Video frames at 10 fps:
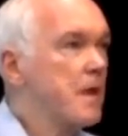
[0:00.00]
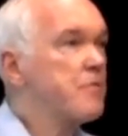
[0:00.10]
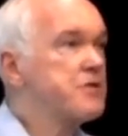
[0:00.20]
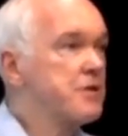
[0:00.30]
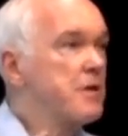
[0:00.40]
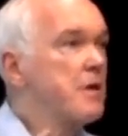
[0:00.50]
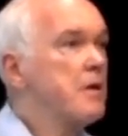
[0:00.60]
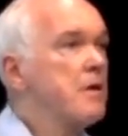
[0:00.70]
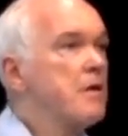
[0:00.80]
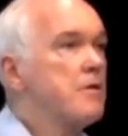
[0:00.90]
In other words,
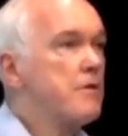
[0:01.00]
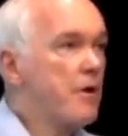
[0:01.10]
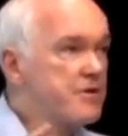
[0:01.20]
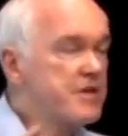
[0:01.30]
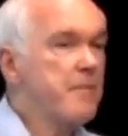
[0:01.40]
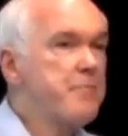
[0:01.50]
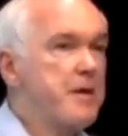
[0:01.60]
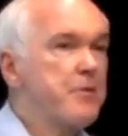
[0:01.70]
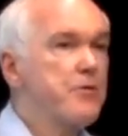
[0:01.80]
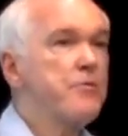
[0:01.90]
there are some
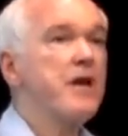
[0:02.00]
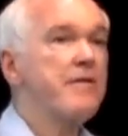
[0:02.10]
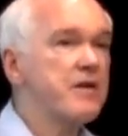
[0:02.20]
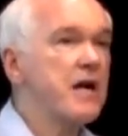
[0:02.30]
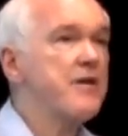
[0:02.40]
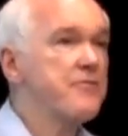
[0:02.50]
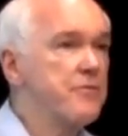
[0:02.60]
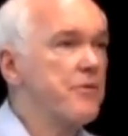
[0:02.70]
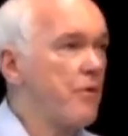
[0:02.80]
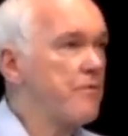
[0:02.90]
people who never got
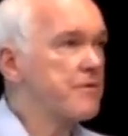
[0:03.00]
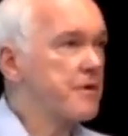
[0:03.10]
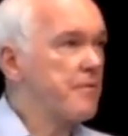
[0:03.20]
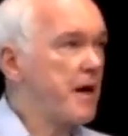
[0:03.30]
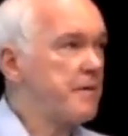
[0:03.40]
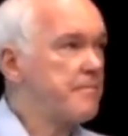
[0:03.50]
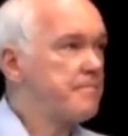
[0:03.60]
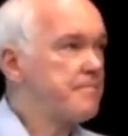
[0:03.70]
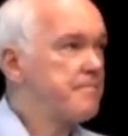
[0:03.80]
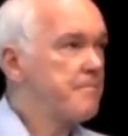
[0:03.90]
through the whole of the Quran.
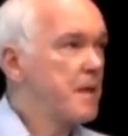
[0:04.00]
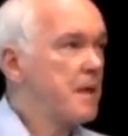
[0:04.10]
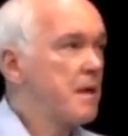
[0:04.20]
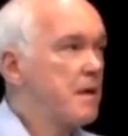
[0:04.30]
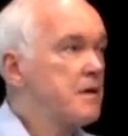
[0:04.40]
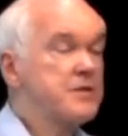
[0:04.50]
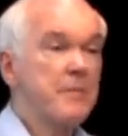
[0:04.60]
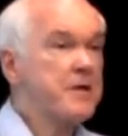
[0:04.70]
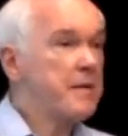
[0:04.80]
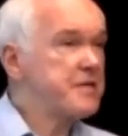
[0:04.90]

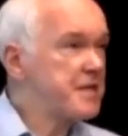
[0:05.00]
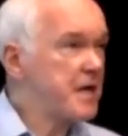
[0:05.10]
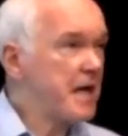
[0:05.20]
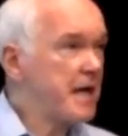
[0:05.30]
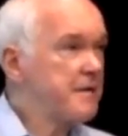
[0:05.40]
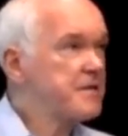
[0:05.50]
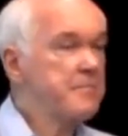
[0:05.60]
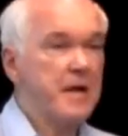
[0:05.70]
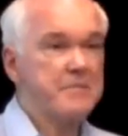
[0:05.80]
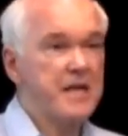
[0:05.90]
Sometimes they died,
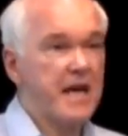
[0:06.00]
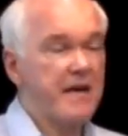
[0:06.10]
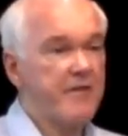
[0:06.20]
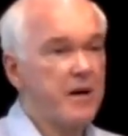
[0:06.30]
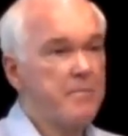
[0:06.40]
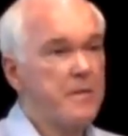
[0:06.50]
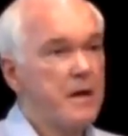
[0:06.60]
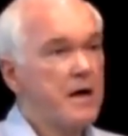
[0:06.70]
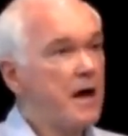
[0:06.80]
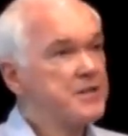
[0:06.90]
sometimes they gave
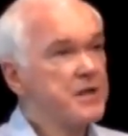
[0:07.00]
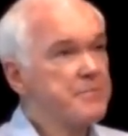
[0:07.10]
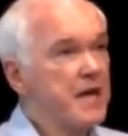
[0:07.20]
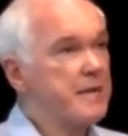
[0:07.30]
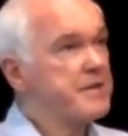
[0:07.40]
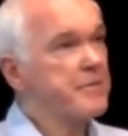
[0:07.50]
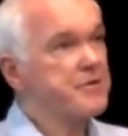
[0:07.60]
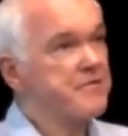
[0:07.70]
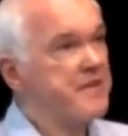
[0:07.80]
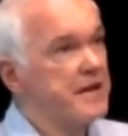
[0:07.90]
up, sometimes they
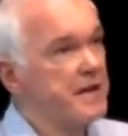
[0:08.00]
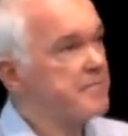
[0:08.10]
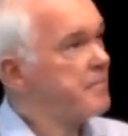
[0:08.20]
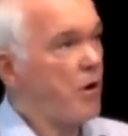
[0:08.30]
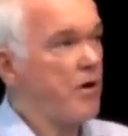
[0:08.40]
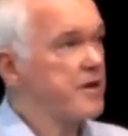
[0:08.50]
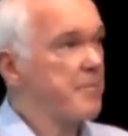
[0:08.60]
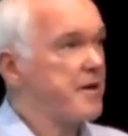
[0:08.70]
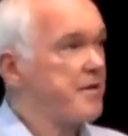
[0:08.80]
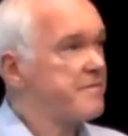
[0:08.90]
were defeated, all the
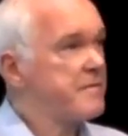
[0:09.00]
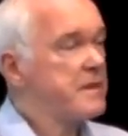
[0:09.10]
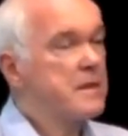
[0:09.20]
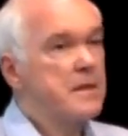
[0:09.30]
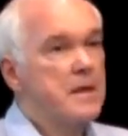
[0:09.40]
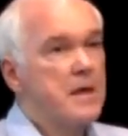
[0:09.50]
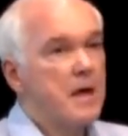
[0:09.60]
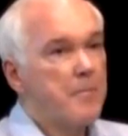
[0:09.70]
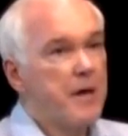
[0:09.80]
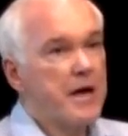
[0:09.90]
above.
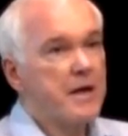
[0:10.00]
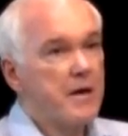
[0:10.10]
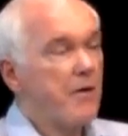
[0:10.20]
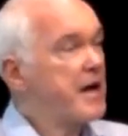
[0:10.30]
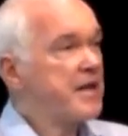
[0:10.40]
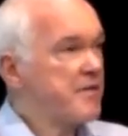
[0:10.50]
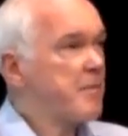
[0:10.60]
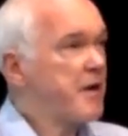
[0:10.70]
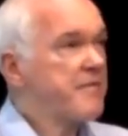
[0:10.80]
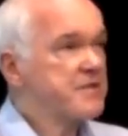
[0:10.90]
But, or any of the
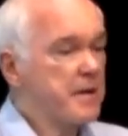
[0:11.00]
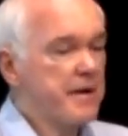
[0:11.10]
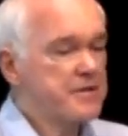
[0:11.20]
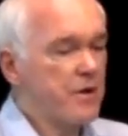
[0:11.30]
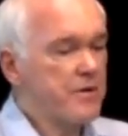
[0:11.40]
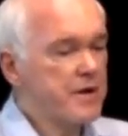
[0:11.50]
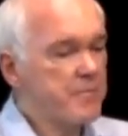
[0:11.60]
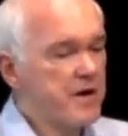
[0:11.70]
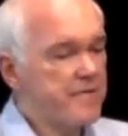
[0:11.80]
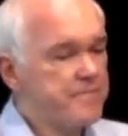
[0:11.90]
above, and sometimes all of the
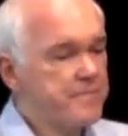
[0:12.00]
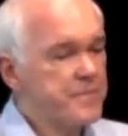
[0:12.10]
above.